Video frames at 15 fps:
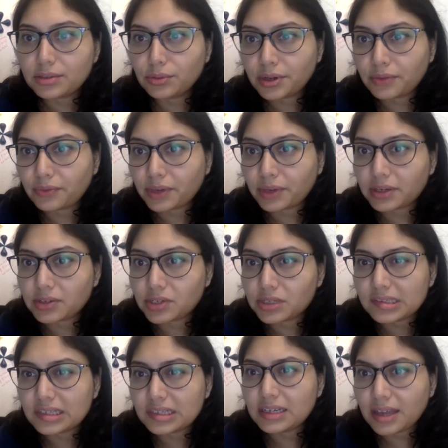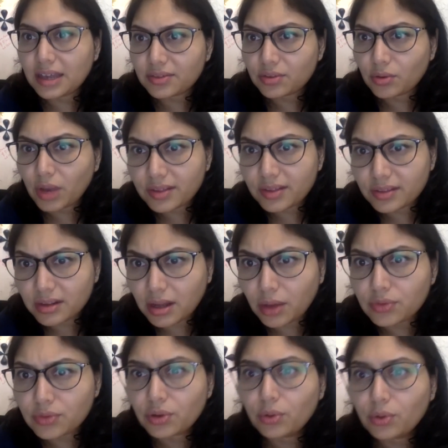notification, CDSO has
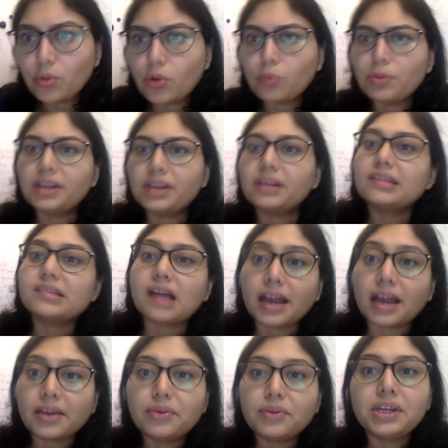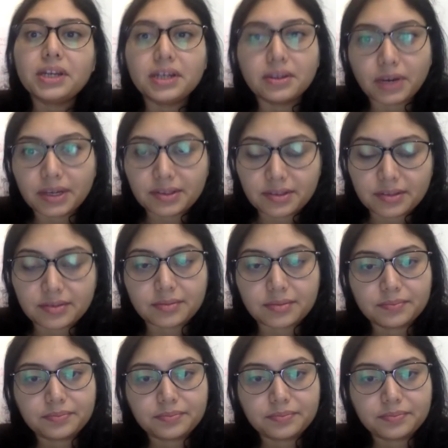announced glucometer as IVD devices.